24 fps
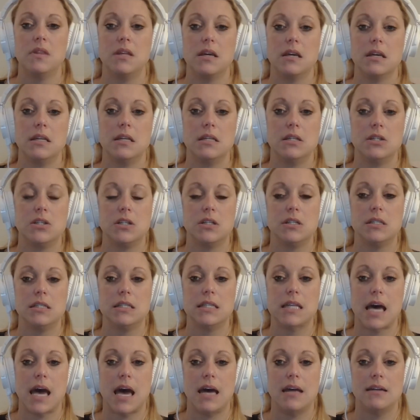The conditions
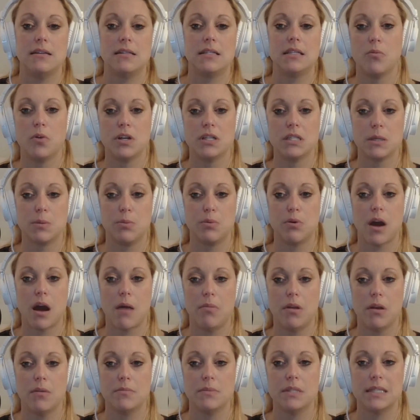that risk
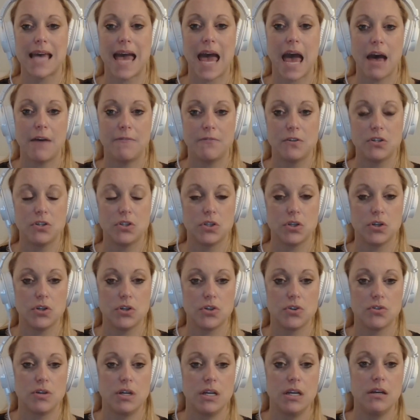problems after
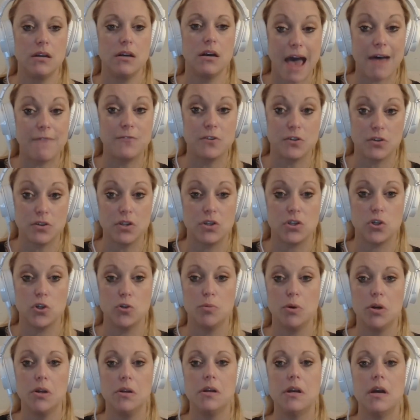surgery, after the
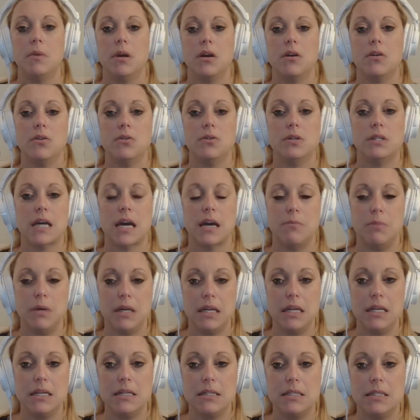tubal, include
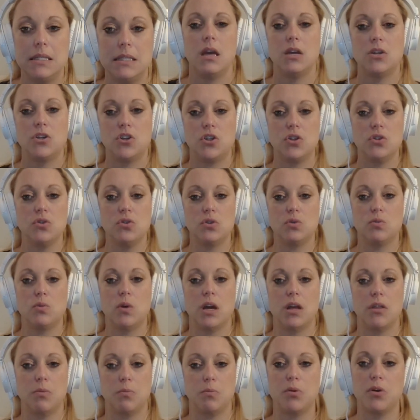diabetes, issues
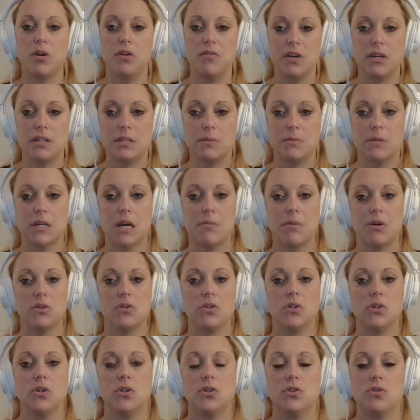with previous abdominal
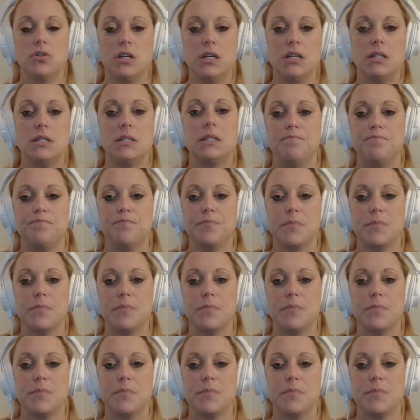surgeries,